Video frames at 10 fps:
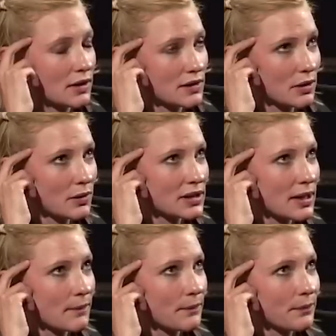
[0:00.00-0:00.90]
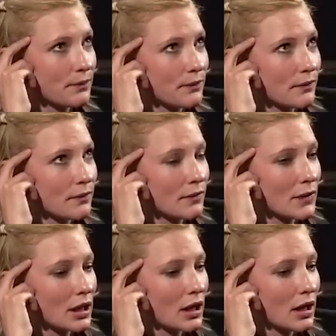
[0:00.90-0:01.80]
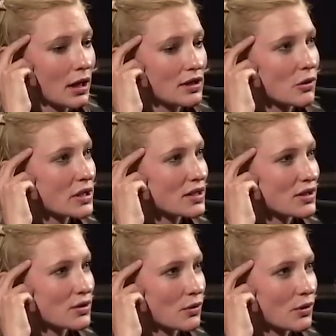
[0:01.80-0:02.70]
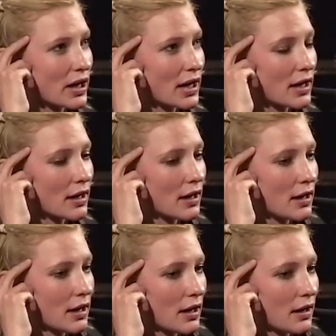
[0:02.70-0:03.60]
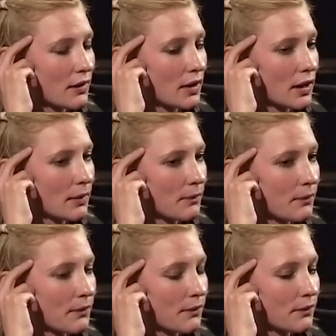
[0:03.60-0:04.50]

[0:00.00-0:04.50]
So it's um, it's always a story. Um,